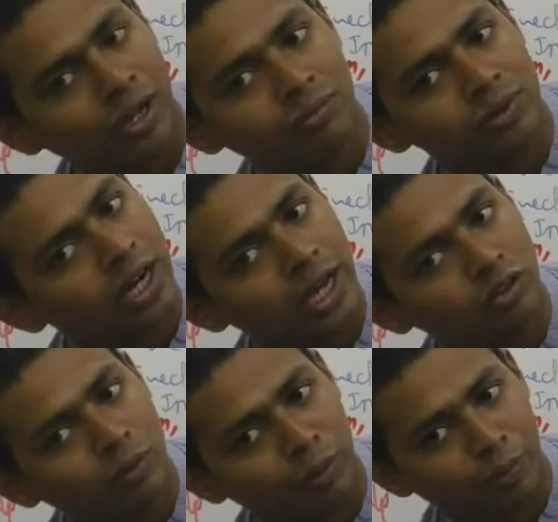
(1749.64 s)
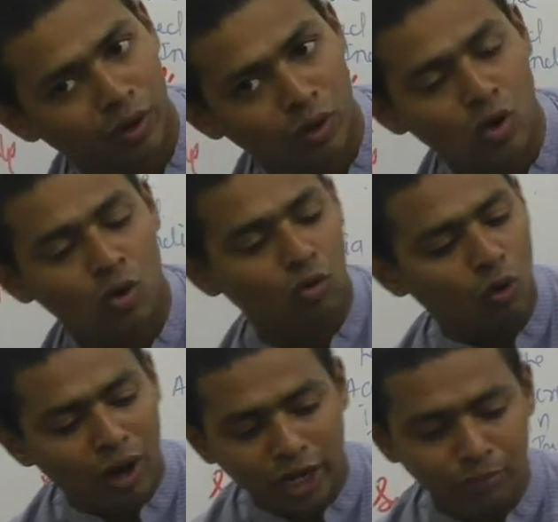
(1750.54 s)
income three types of people
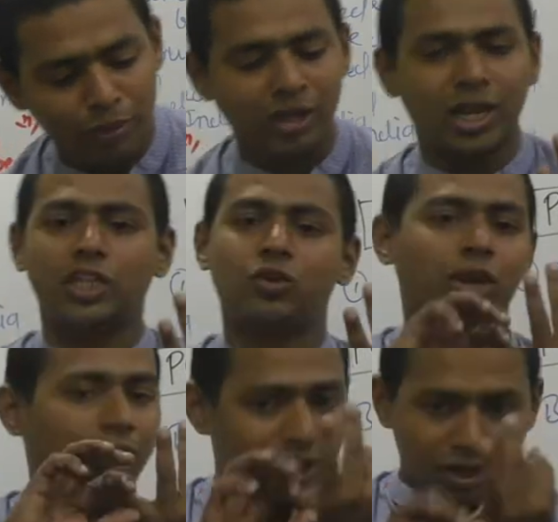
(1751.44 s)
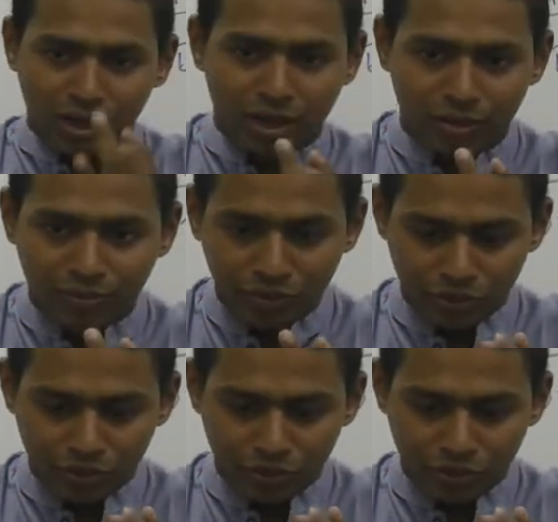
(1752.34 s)
over is paying tax on indian income